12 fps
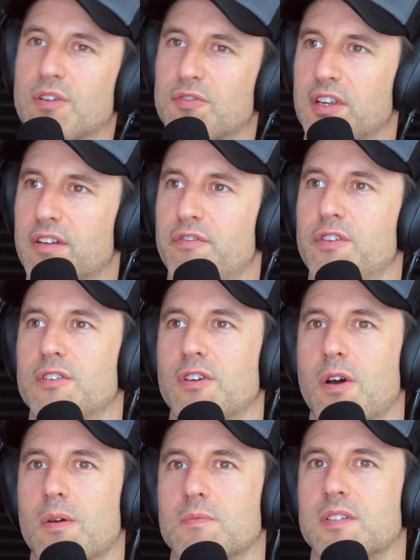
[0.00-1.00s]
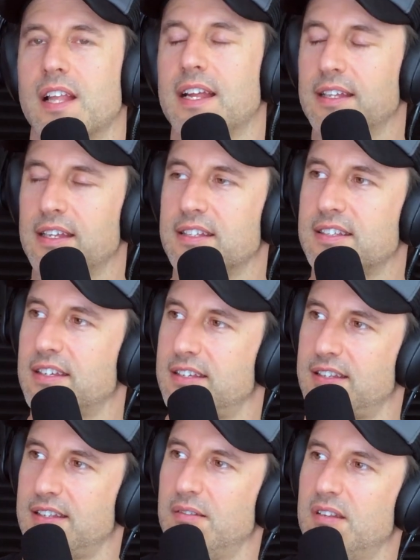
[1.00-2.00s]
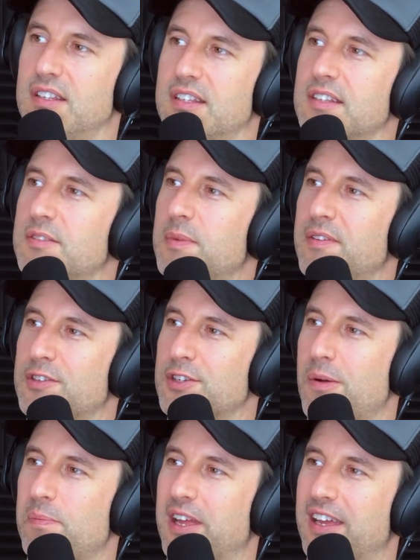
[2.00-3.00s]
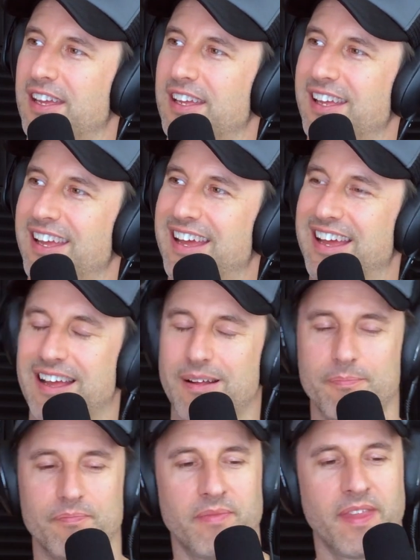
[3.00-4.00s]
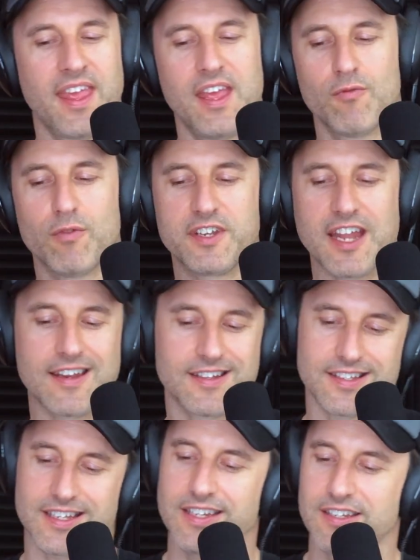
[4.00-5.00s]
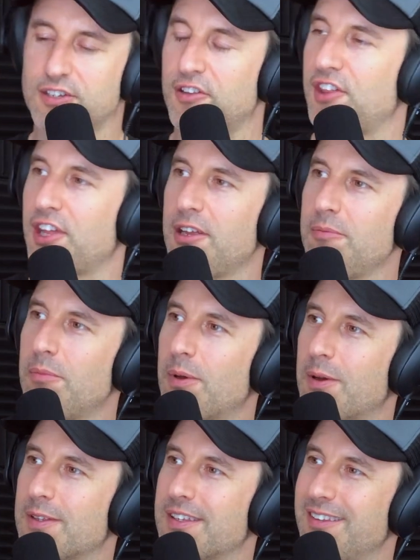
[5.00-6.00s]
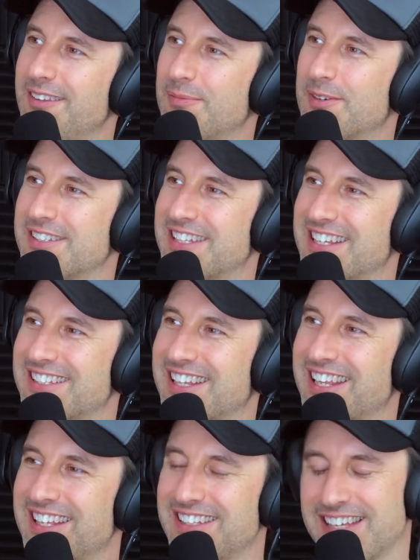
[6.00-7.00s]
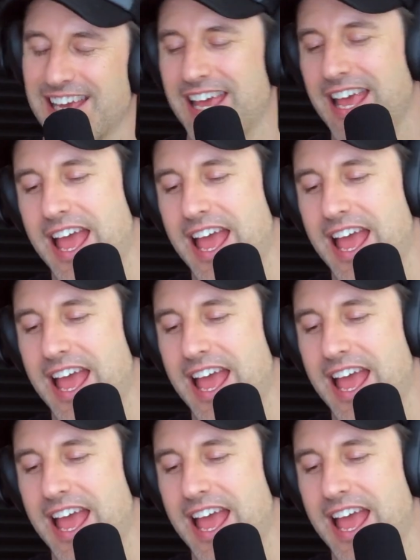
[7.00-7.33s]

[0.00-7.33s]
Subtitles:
Which I've seen a few times lately. It's a bit of a topic. Redundancy is your theme by sounds of things.